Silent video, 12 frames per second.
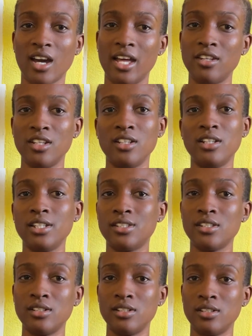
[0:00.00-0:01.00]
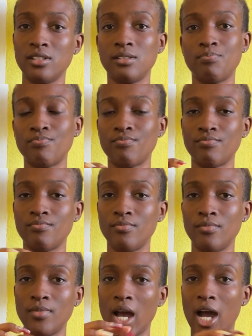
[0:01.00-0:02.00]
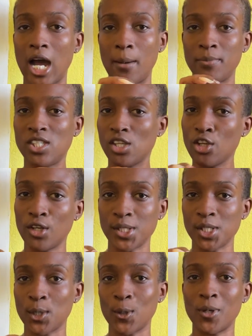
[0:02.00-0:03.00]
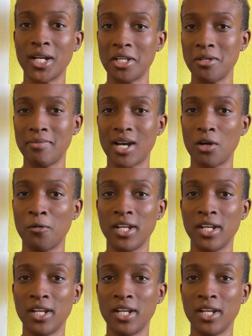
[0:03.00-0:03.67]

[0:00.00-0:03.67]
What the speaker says: and the little security code at the back,